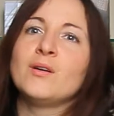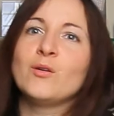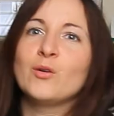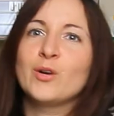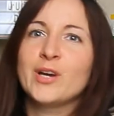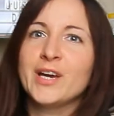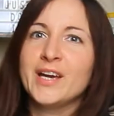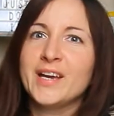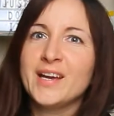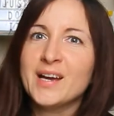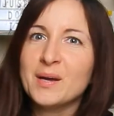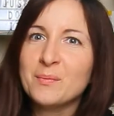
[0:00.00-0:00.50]

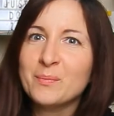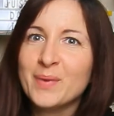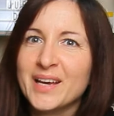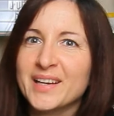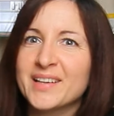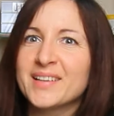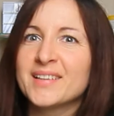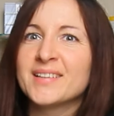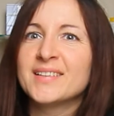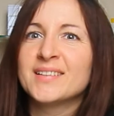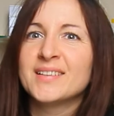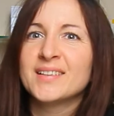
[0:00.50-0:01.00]
Okay, I'm
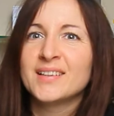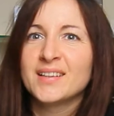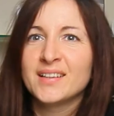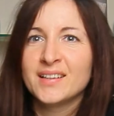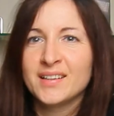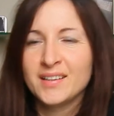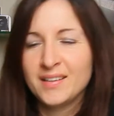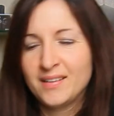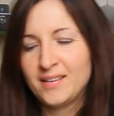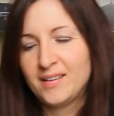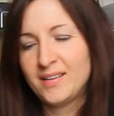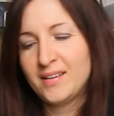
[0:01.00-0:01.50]
back.
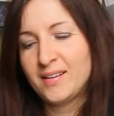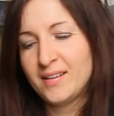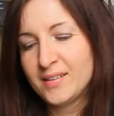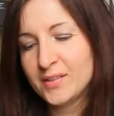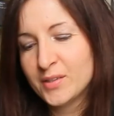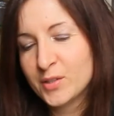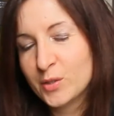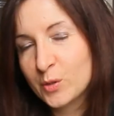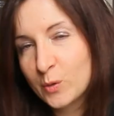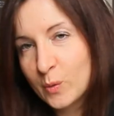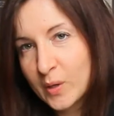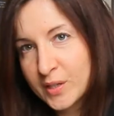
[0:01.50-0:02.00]

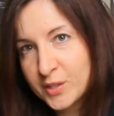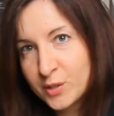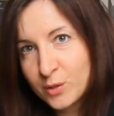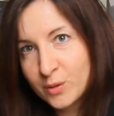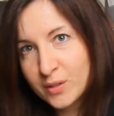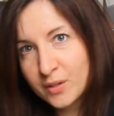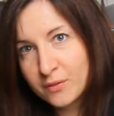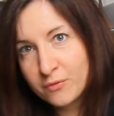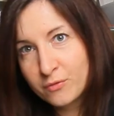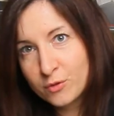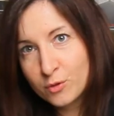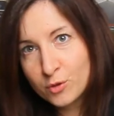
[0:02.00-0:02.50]
So I
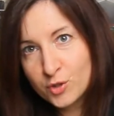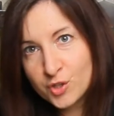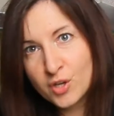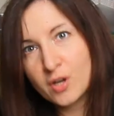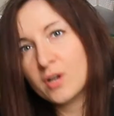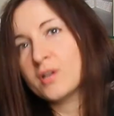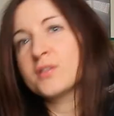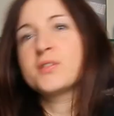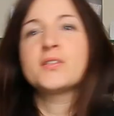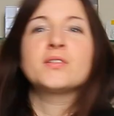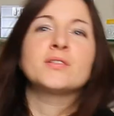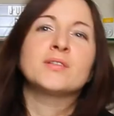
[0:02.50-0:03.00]
took a few
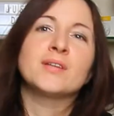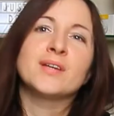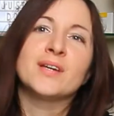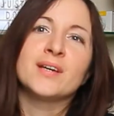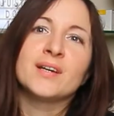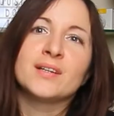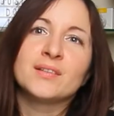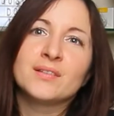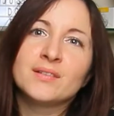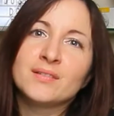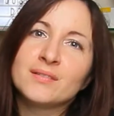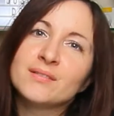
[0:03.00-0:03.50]
shots.
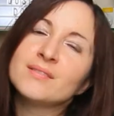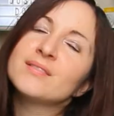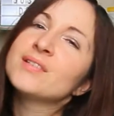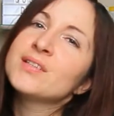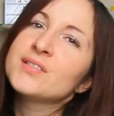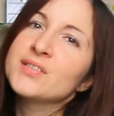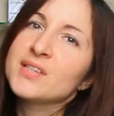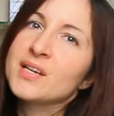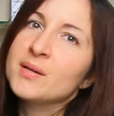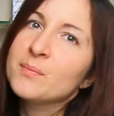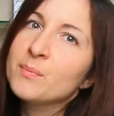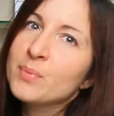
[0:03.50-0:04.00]
Uh, the
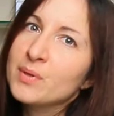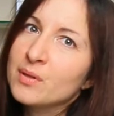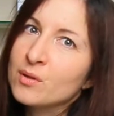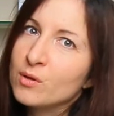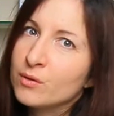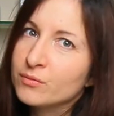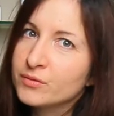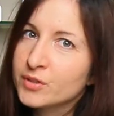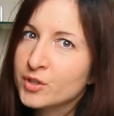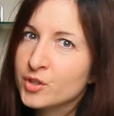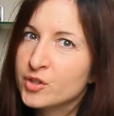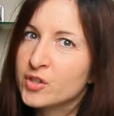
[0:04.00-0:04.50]
sample
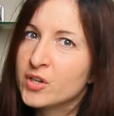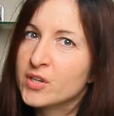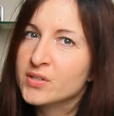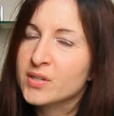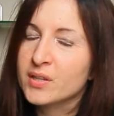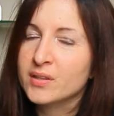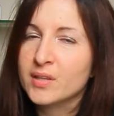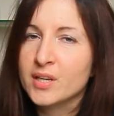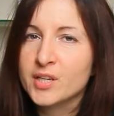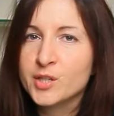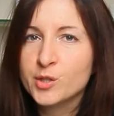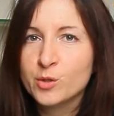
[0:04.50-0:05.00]
of the shots
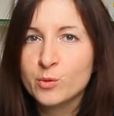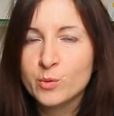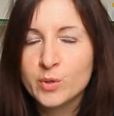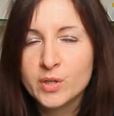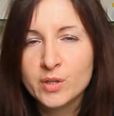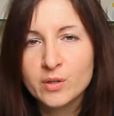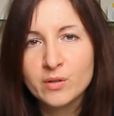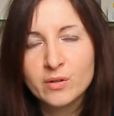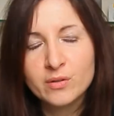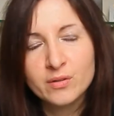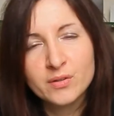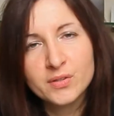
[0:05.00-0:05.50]
that I took
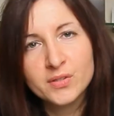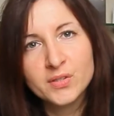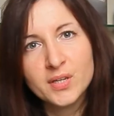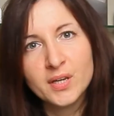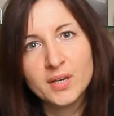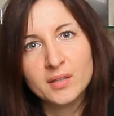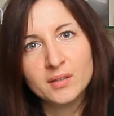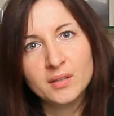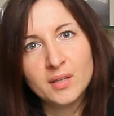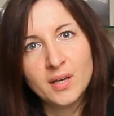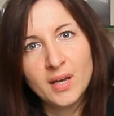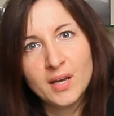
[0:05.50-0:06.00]
you're gonna see
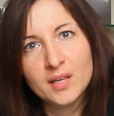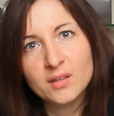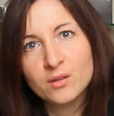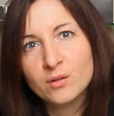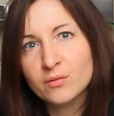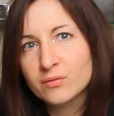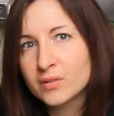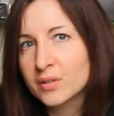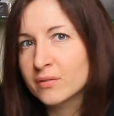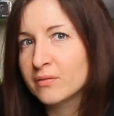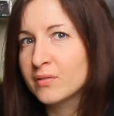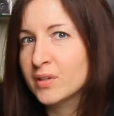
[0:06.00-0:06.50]
at the end
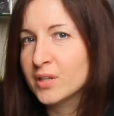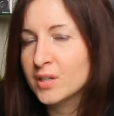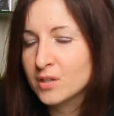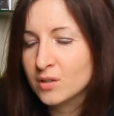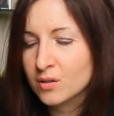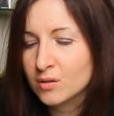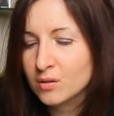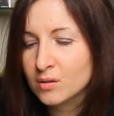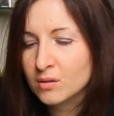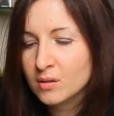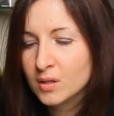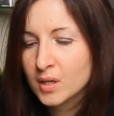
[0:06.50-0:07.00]
of the
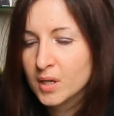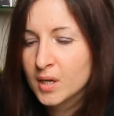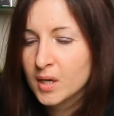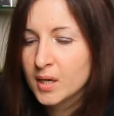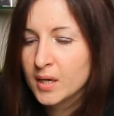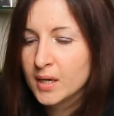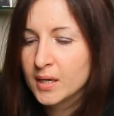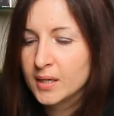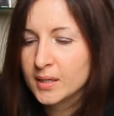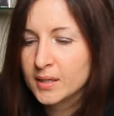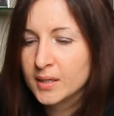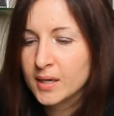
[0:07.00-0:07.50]
video.
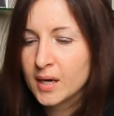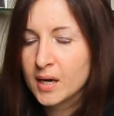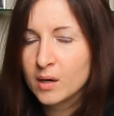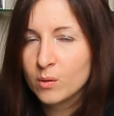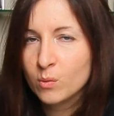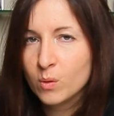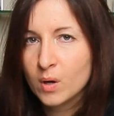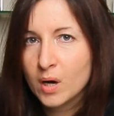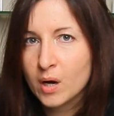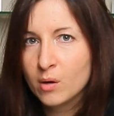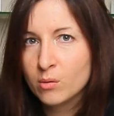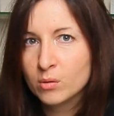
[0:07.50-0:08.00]
And
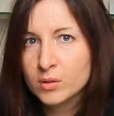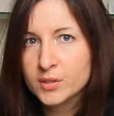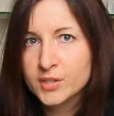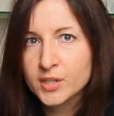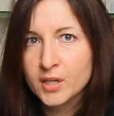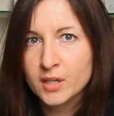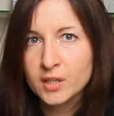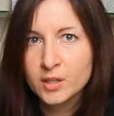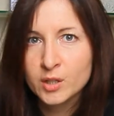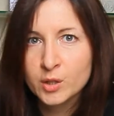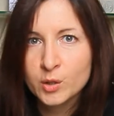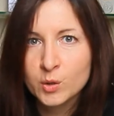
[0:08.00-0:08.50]
now I will
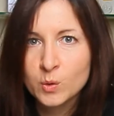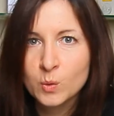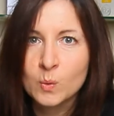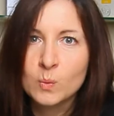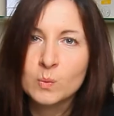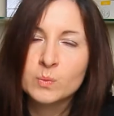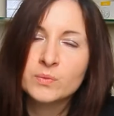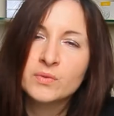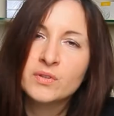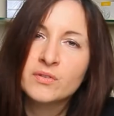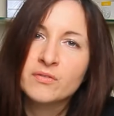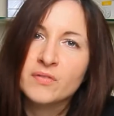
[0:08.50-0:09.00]
tell
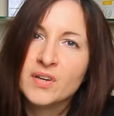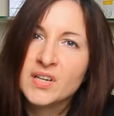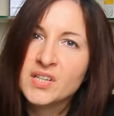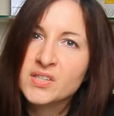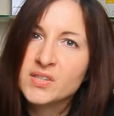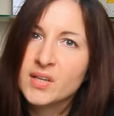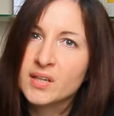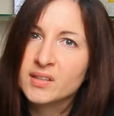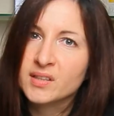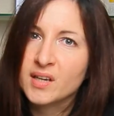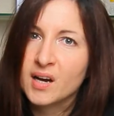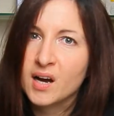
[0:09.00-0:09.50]
you the things
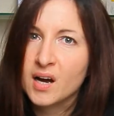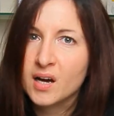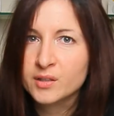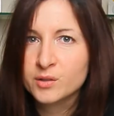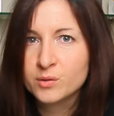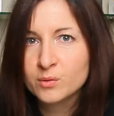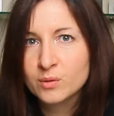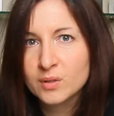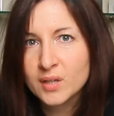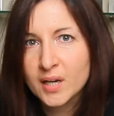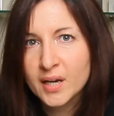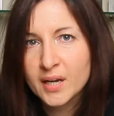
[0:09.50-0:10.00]
that I
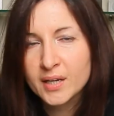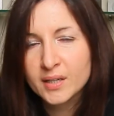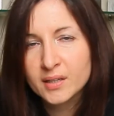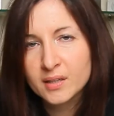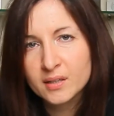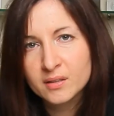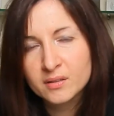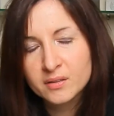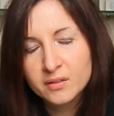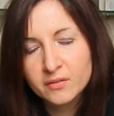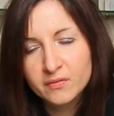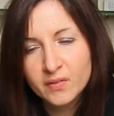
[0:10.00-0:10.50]
do like
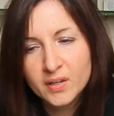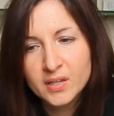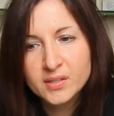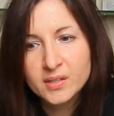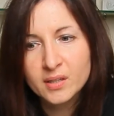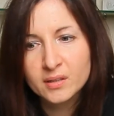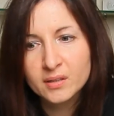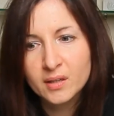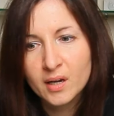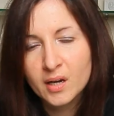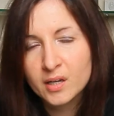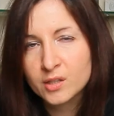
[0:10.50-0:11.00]
and the things
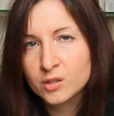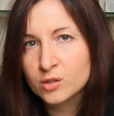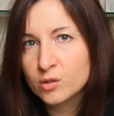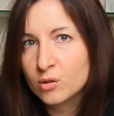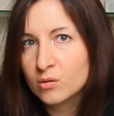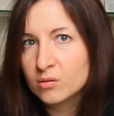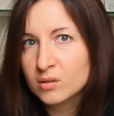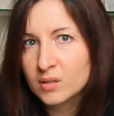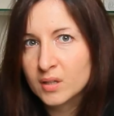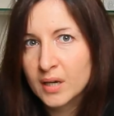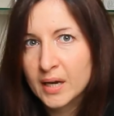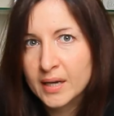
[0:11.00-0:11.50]
that I
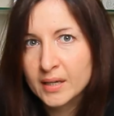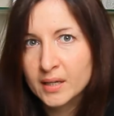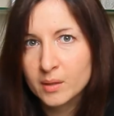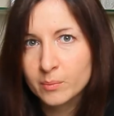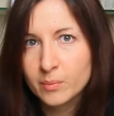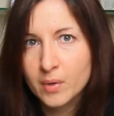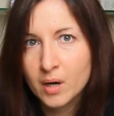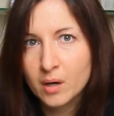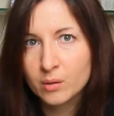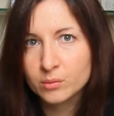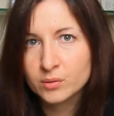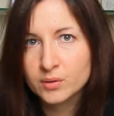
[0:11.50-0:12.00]
don't like
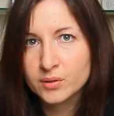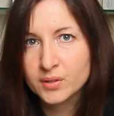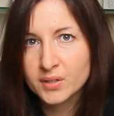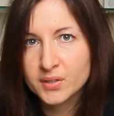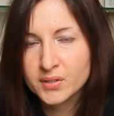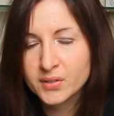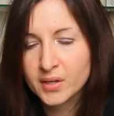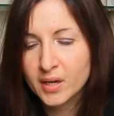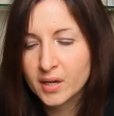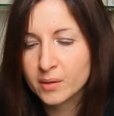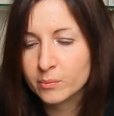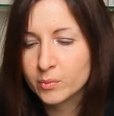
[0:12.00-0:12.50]
about
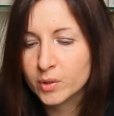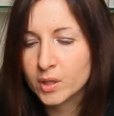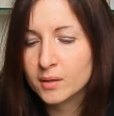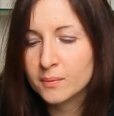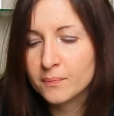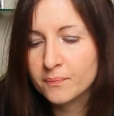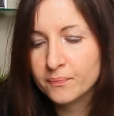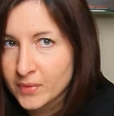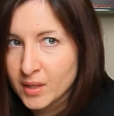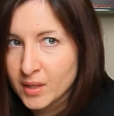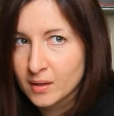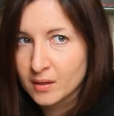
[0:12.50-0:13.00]
this camera.
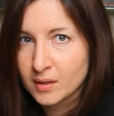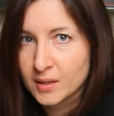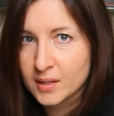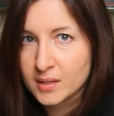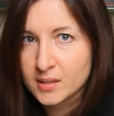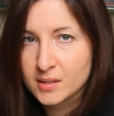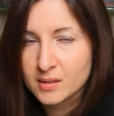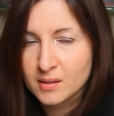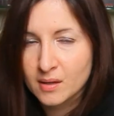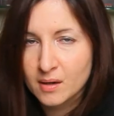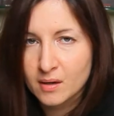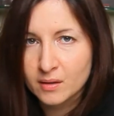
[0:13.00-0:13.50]

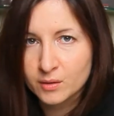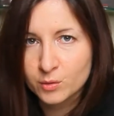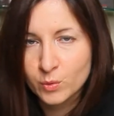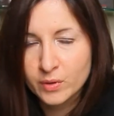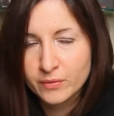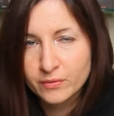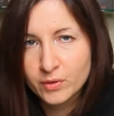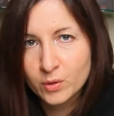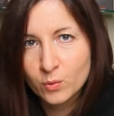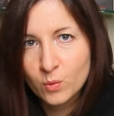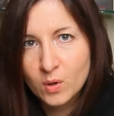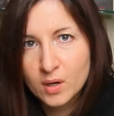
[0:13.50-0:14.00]
Let's start
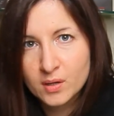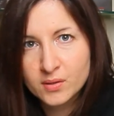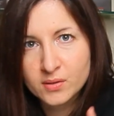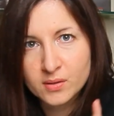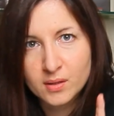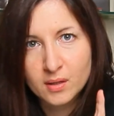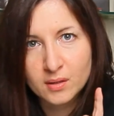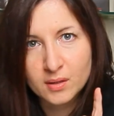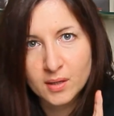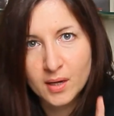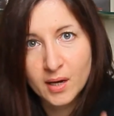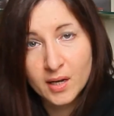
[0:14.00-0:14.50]
with the ones
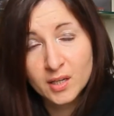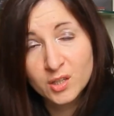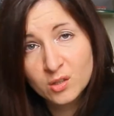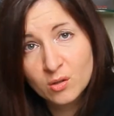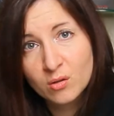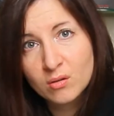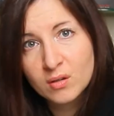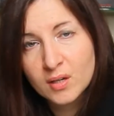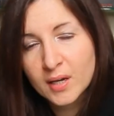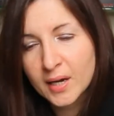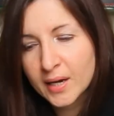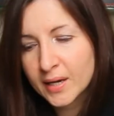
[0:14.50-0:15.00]
that I
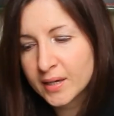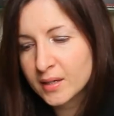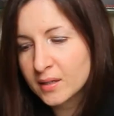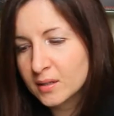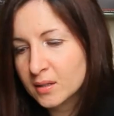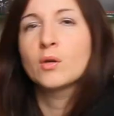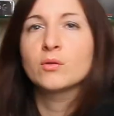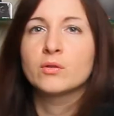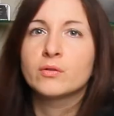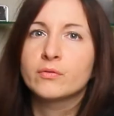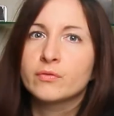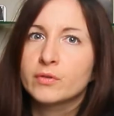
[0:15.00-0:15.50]
don't like.
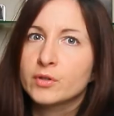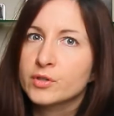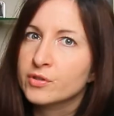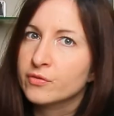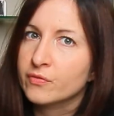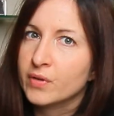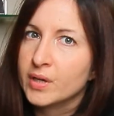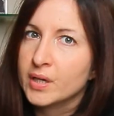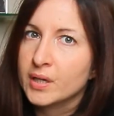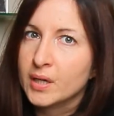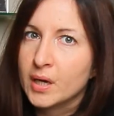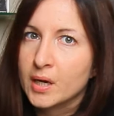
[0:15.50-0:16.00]
Now the first
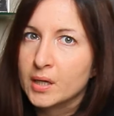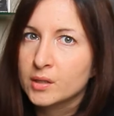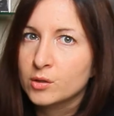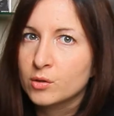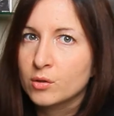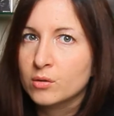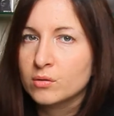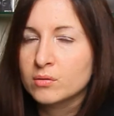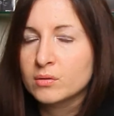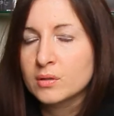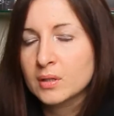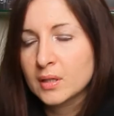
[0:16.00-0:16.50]
thing I
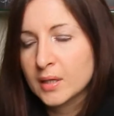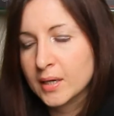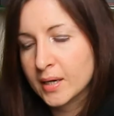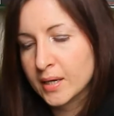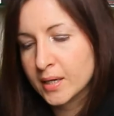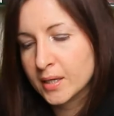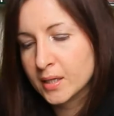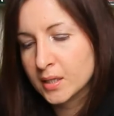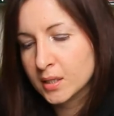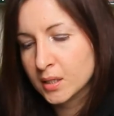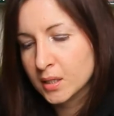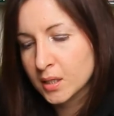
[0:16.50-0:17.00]
don't
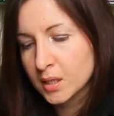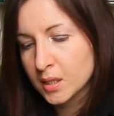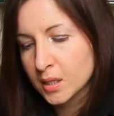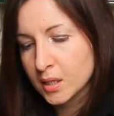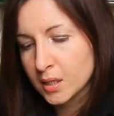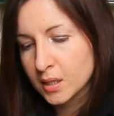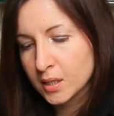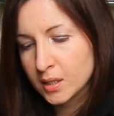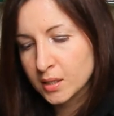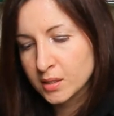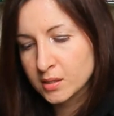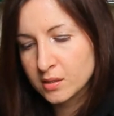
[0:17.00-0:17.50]
like
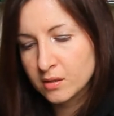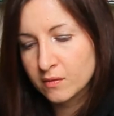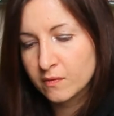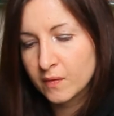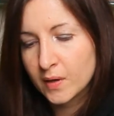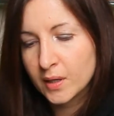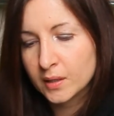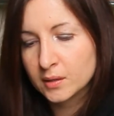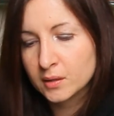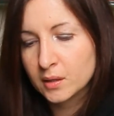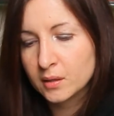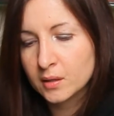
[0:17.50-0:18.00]
is the
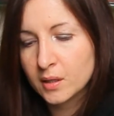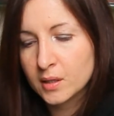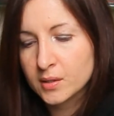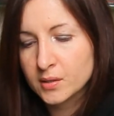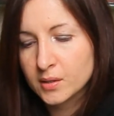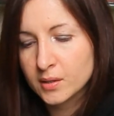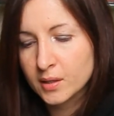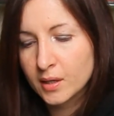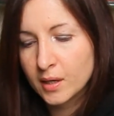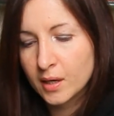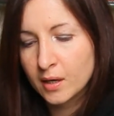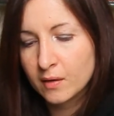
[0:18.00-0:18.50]
fact that
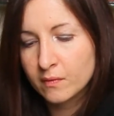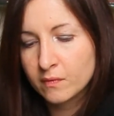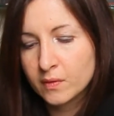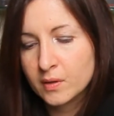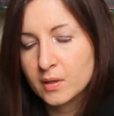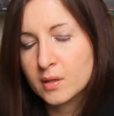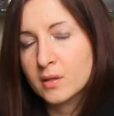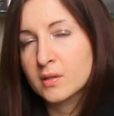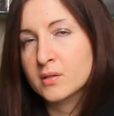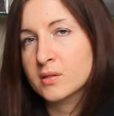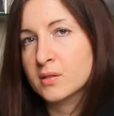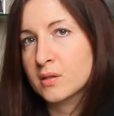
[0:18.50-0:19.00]
doesn't have
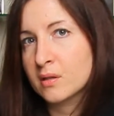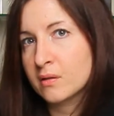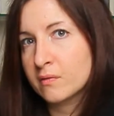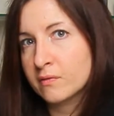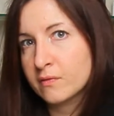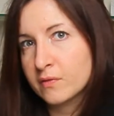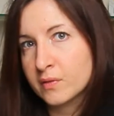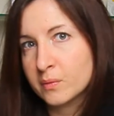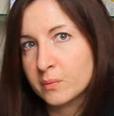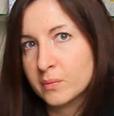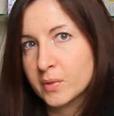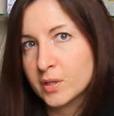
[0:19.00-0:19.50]
a
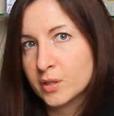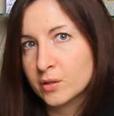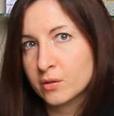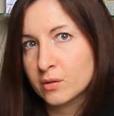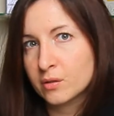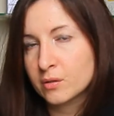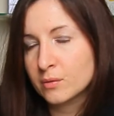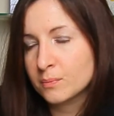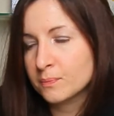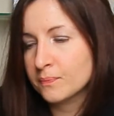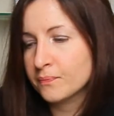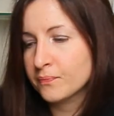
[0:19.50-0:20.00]
selfie
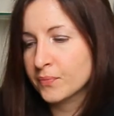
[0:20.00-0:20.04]
mirror.